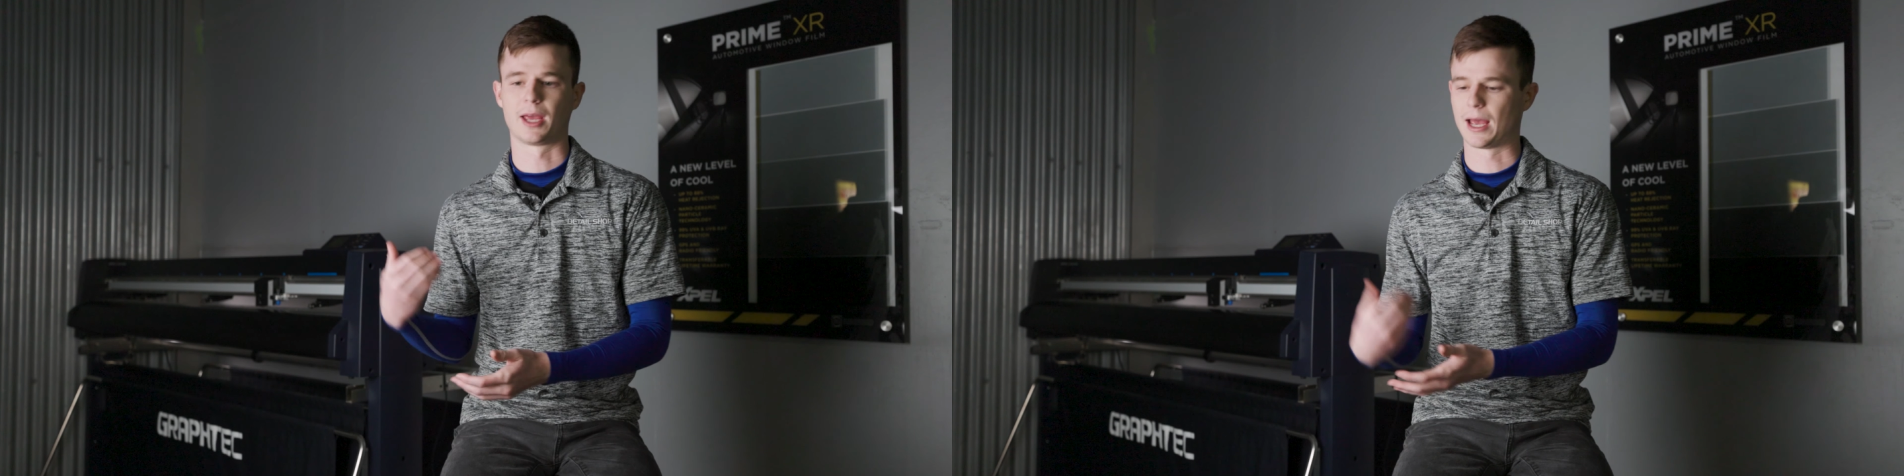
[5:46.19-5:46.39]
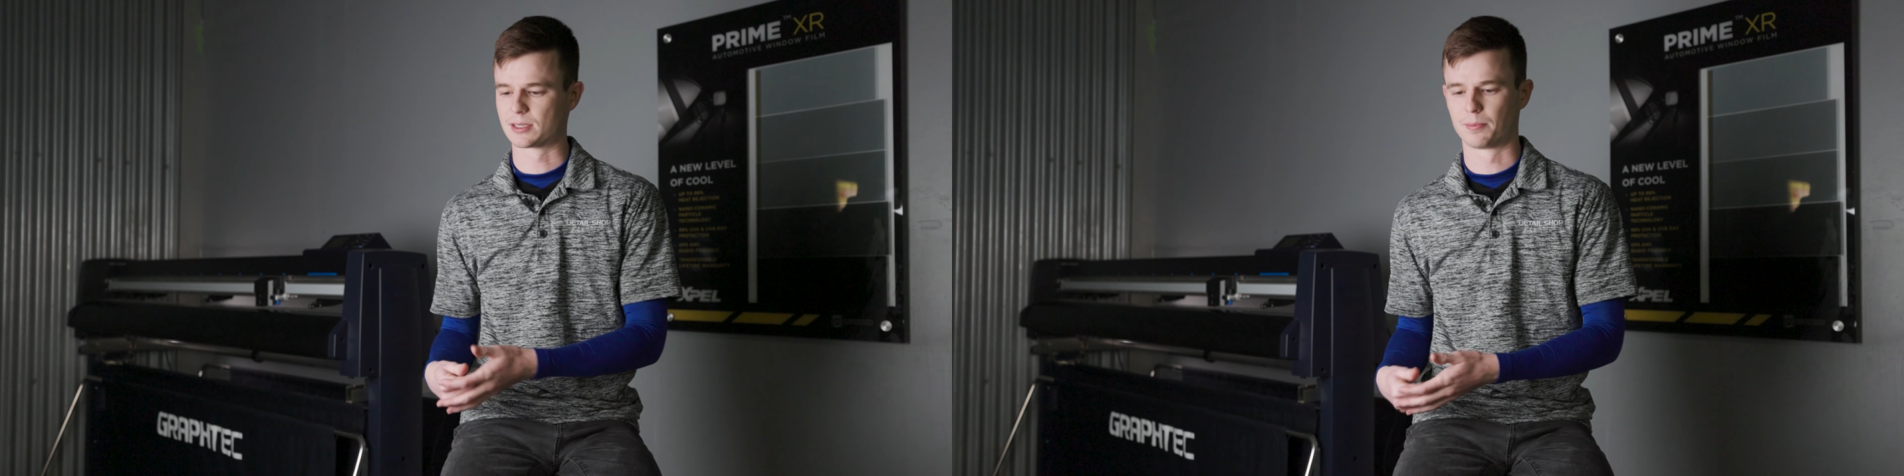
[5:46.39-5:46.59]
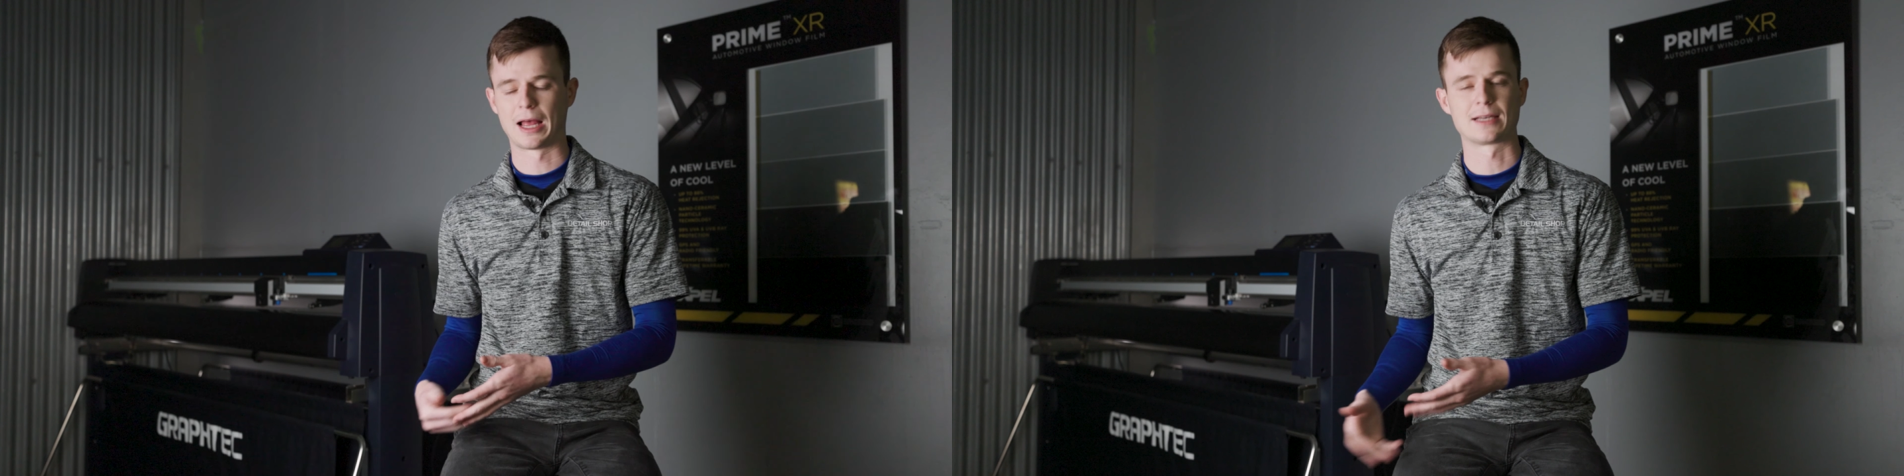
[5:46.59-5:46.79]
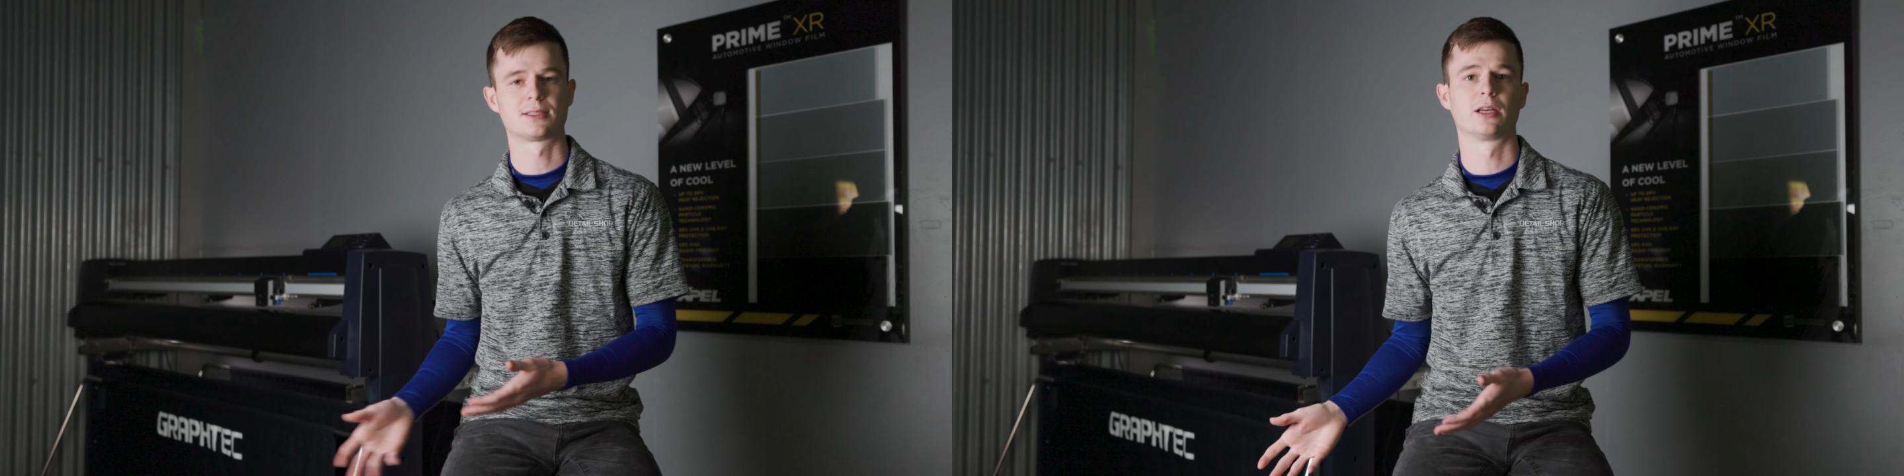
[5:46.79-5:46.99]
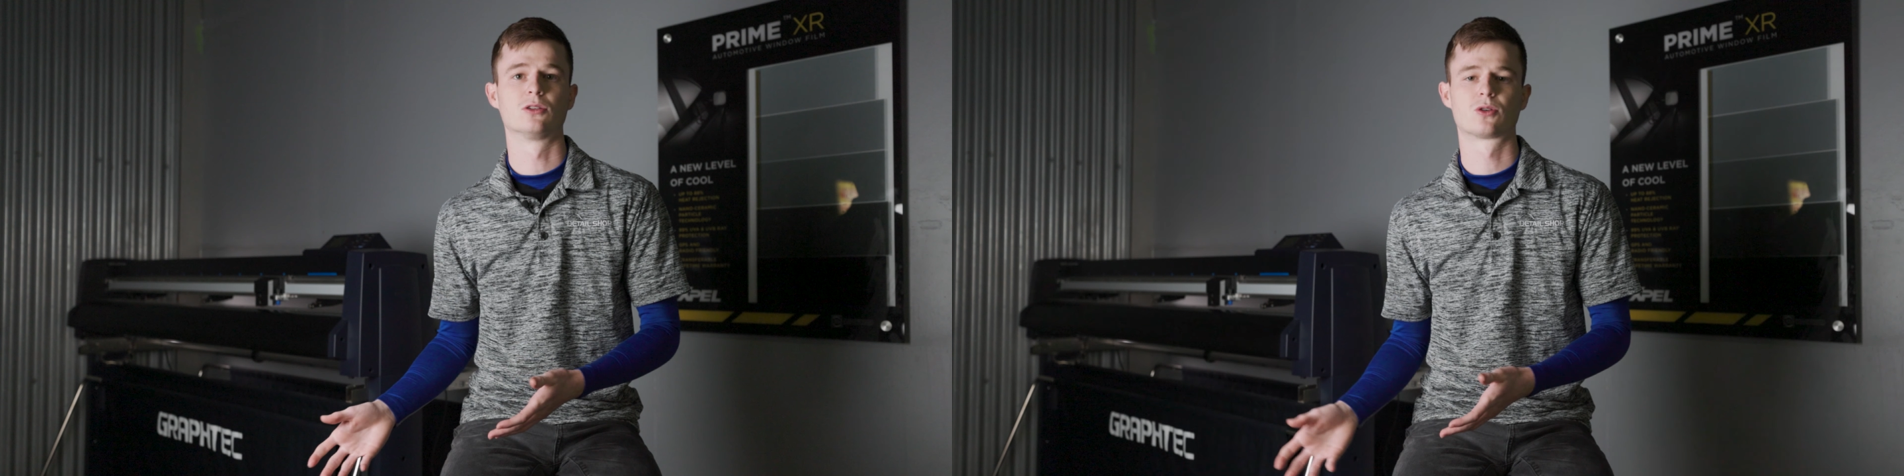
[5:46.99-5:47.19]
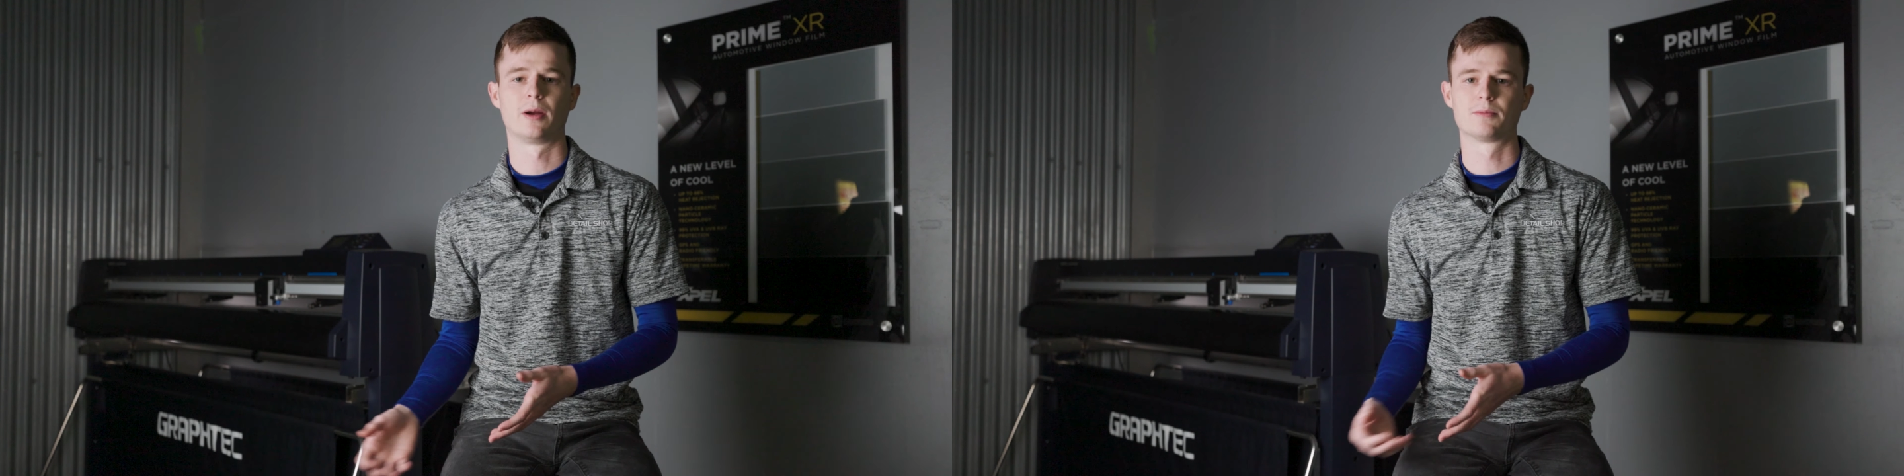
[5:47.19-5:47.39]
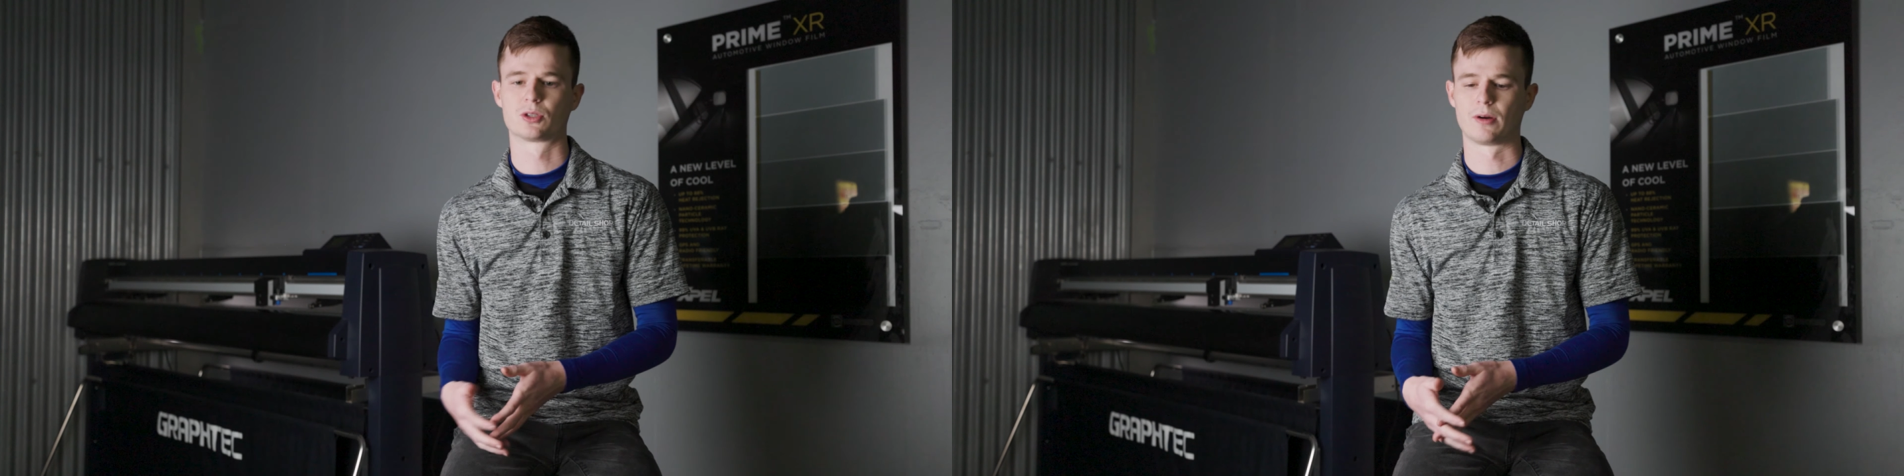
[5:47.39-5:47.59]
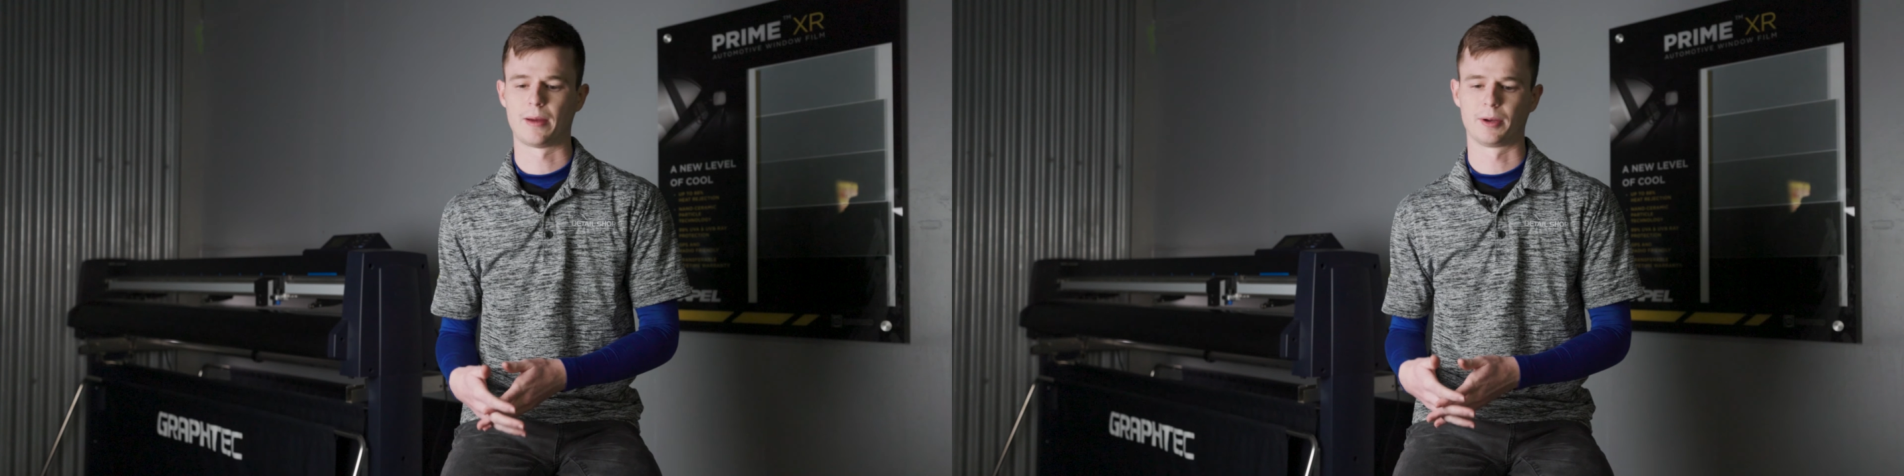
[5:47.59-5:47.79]
it has a plastic and trim
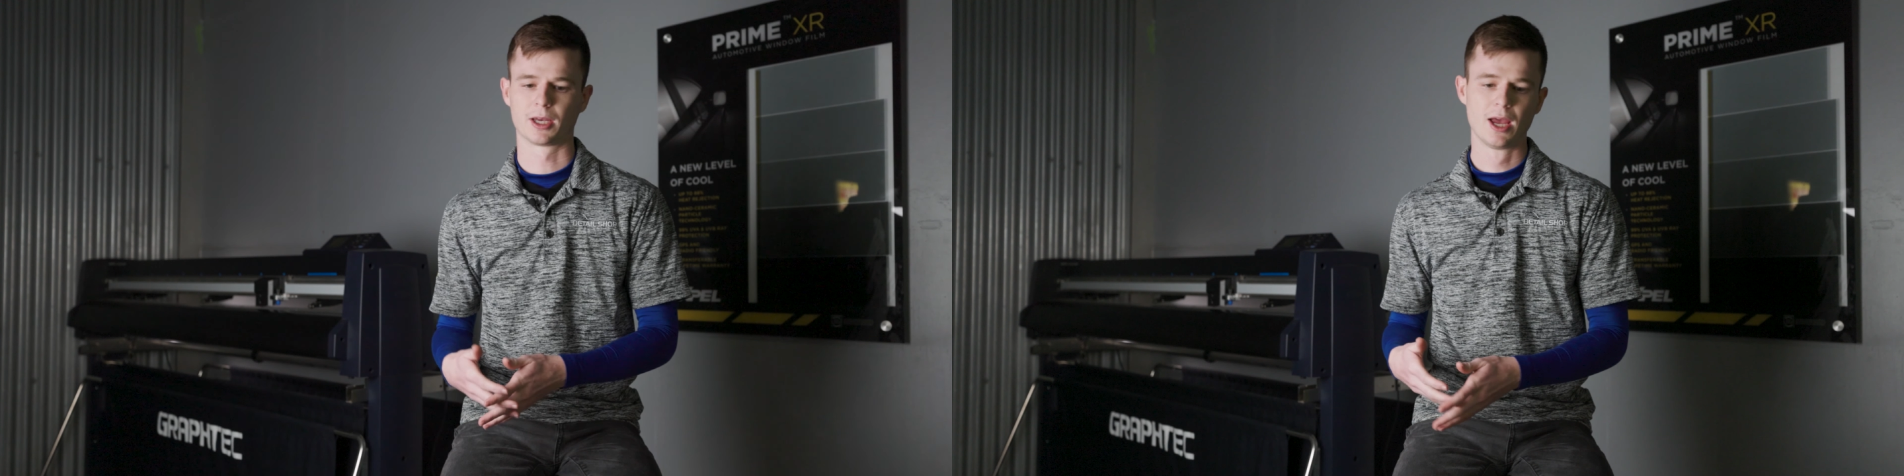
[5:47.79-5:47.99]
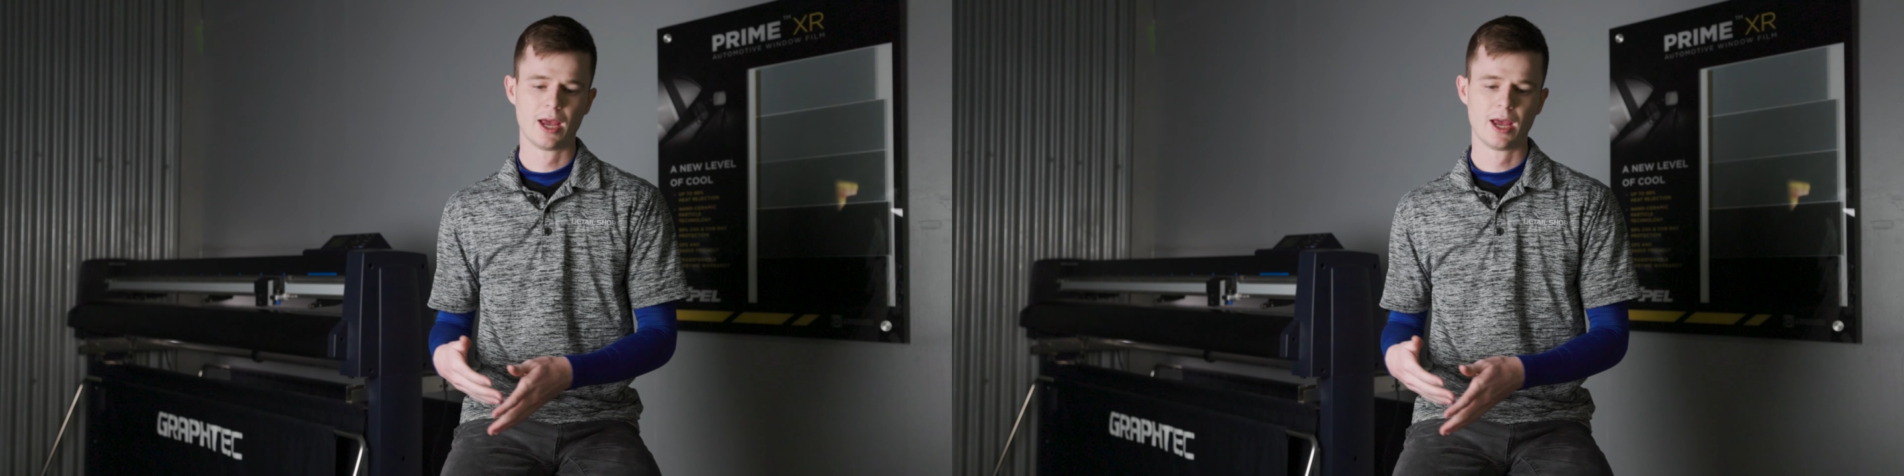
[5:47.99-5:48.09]
ceramic,